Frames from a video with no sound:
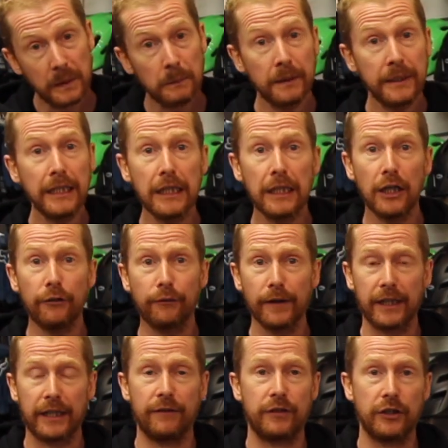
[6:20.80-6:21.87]
But yeah,
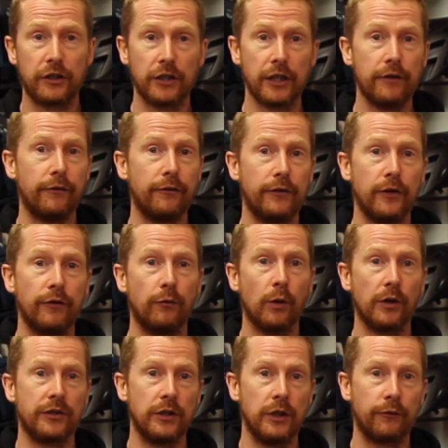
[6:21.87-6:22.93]
hopefully that gives you a good overview of
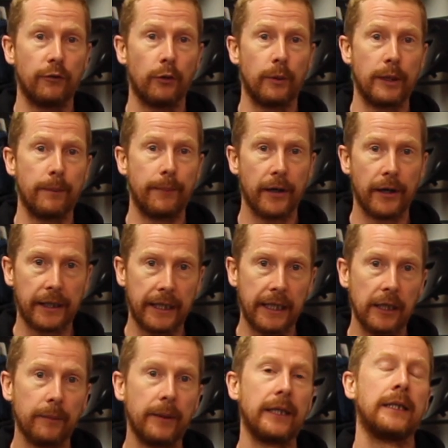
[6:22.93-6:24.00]
what to look for when you're buying a
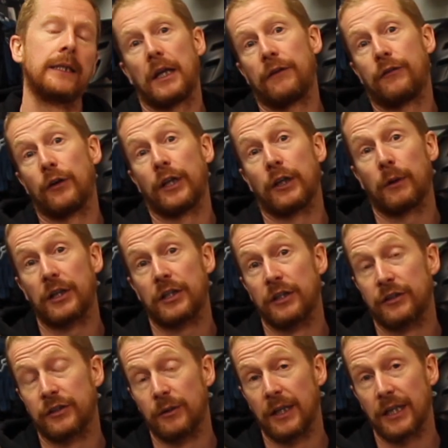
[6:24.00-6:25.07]
helmet. If you've got any
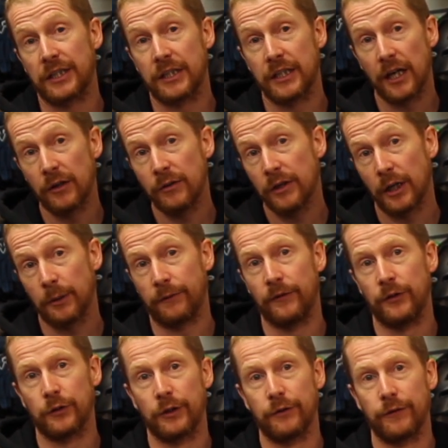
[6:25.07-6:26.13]
questions, do let us know. Hope you
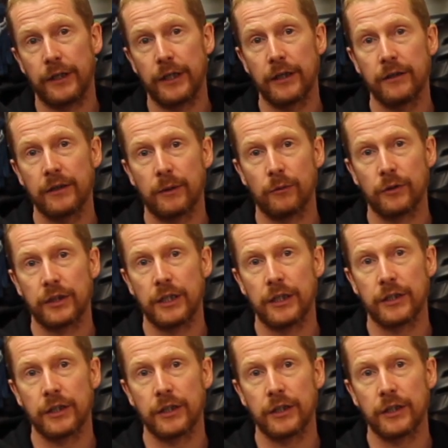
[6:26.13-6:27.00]
enjoyed the video, and we'll see you